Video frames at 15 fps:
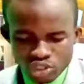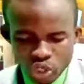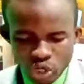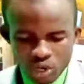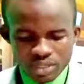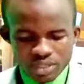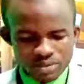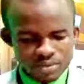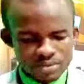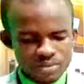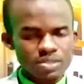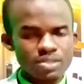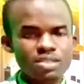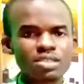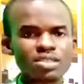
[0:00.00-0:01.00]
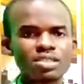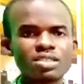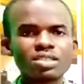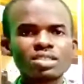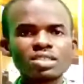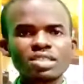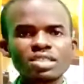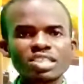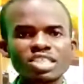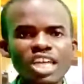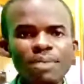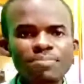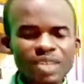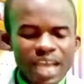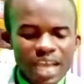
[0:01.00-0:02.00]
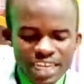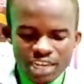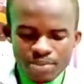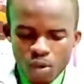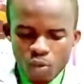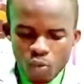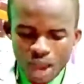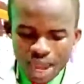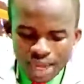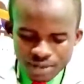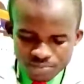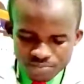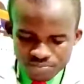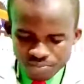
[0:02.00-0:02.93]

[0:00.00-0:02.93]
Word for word: John chapter number 1,